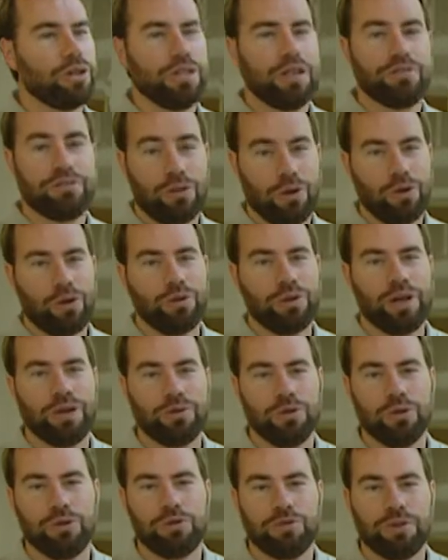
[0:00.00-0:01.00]
enough to hold that
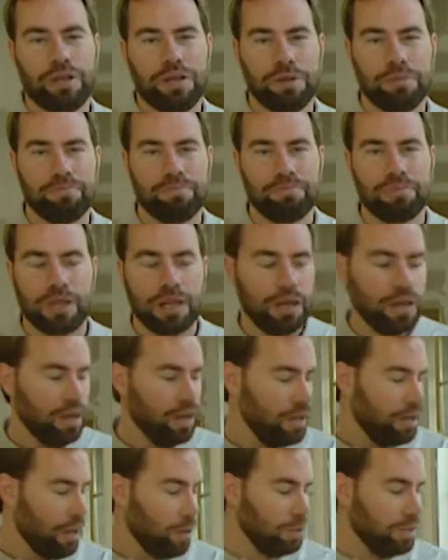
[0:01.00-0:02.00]
roof up.
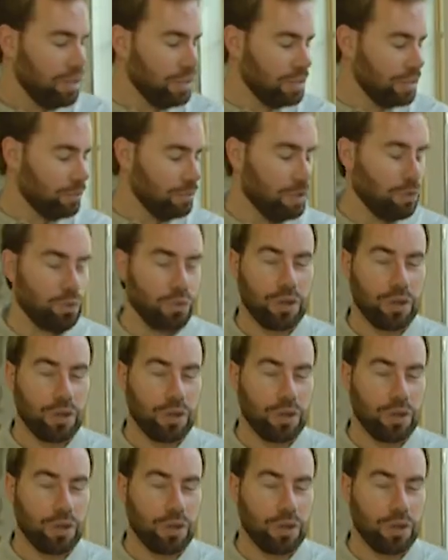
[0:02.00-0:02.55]
Now we did something